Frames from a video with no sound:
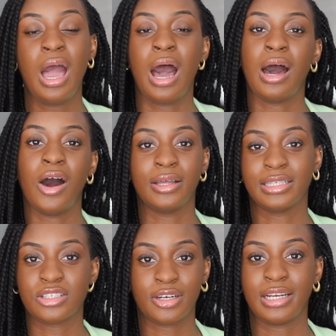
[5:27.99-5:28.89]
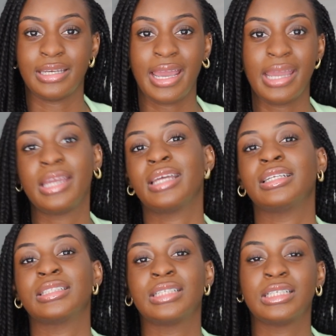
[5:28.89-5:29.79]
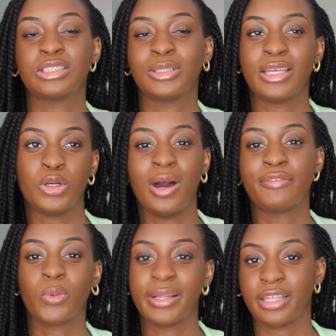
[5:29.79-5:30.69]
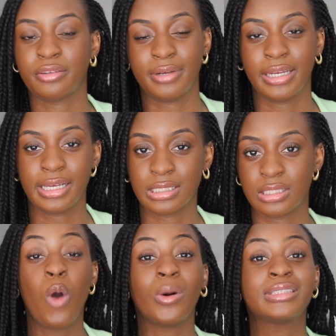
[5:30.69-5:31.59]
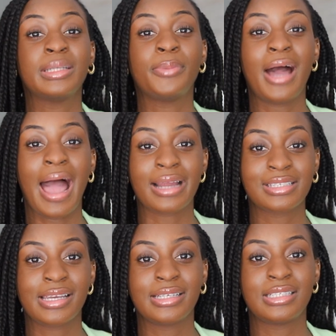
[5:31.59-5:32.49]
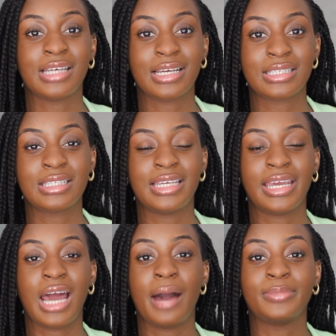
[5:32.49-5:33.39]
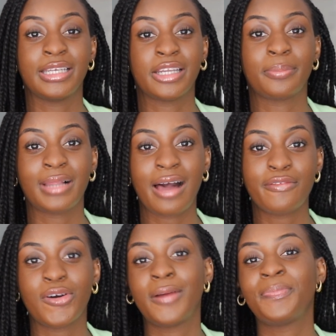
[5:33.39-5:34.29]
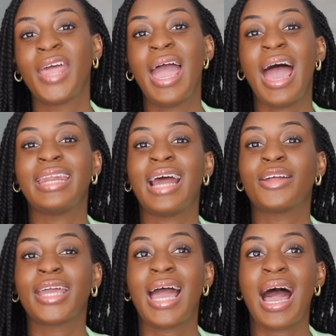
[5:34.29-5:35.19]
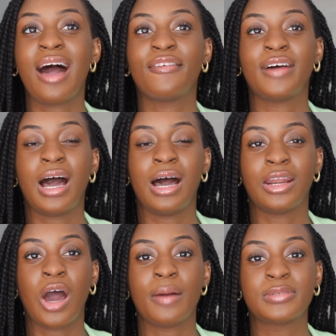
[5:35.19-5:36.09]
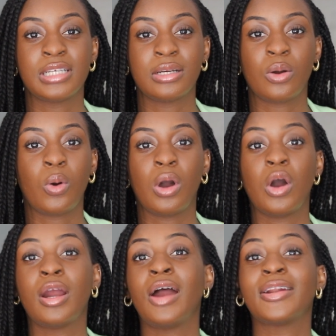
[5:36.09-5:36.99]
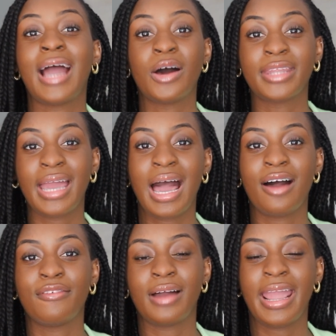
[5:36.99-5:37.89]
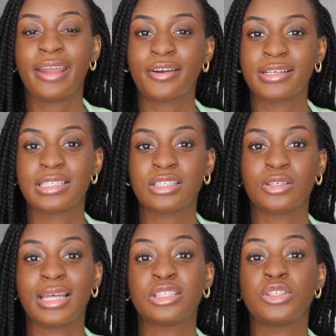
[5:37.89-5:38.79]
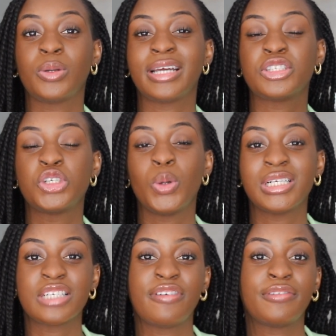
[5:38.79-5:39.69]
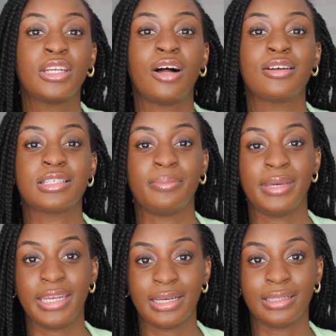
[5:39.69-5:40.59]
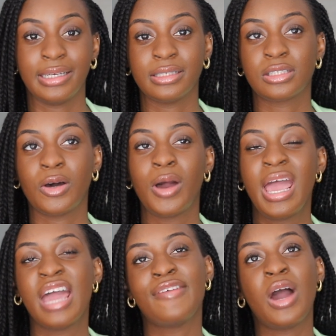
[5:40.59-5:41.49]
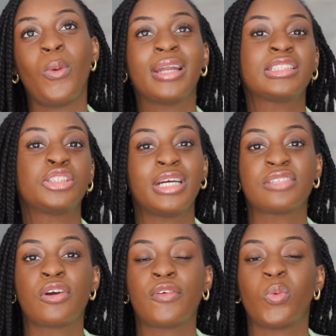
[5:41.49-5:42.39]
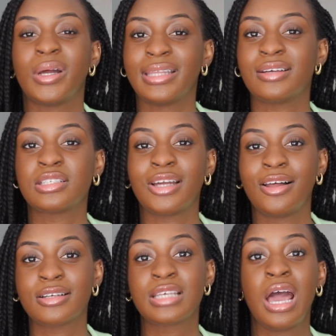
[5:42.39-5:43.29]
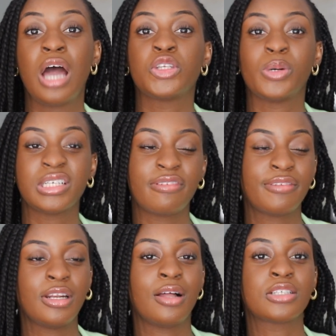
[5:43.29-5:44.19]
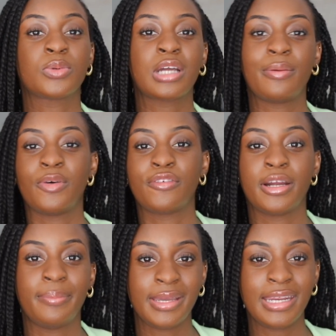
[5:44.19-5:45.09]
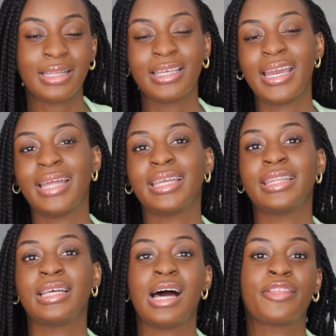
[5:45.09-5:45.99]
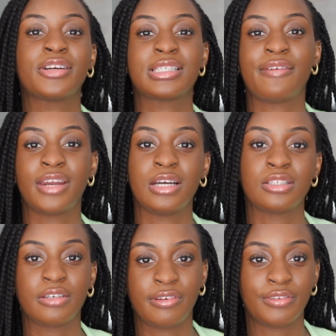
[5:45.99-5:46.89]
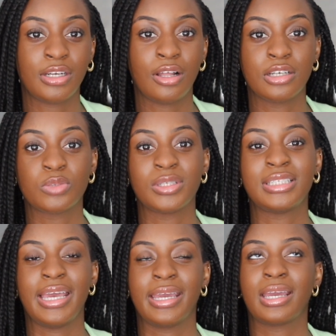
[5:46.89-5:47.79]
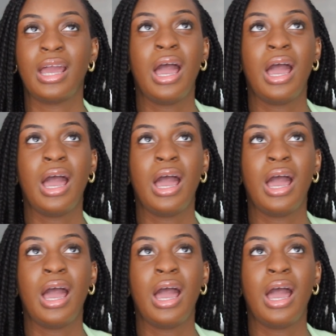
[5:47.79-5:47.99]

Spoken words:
on a certain day. It doesn't, so that you don't have to wait the 3 days. Wealthsimple actually just did update their platform, and now they have an option, or now they have increased it so that you get $250 immediately. So if I wanted to transfer over $1,000, $250 would come over immediately, and then the other $750 would take